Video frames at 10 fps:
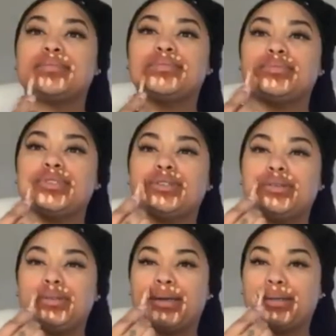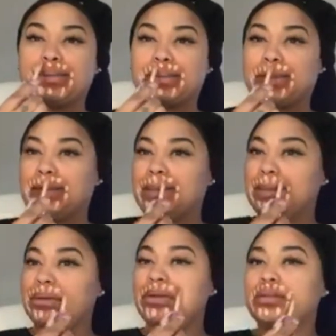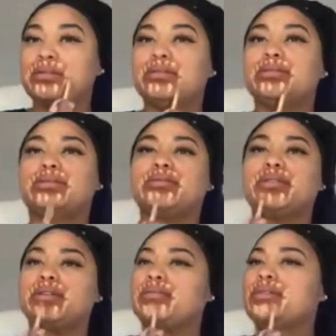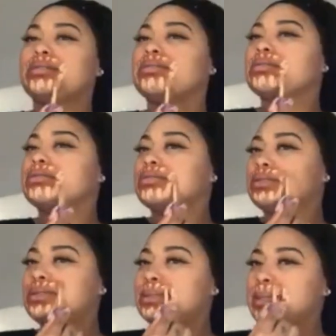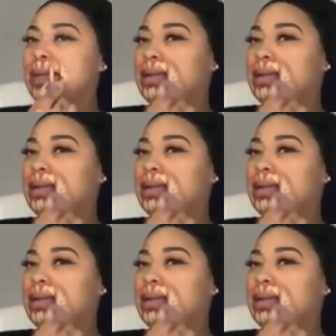little dots all around. This is gonna